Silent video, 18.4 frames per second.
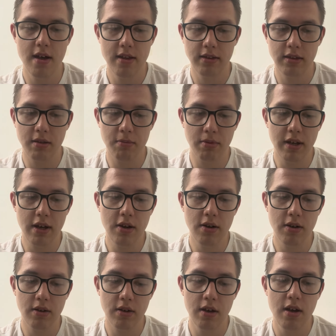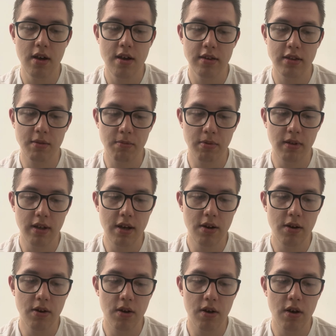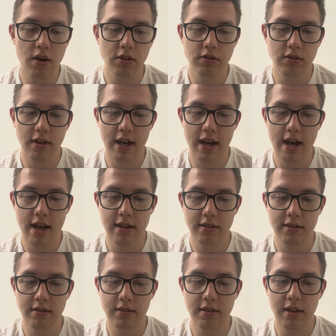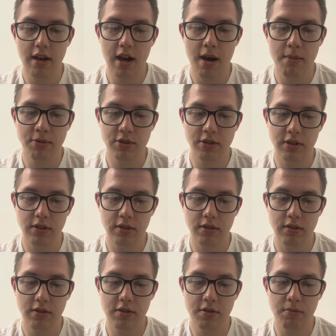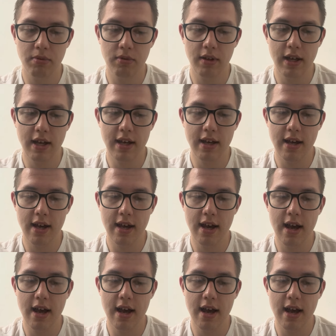The player also has the option to play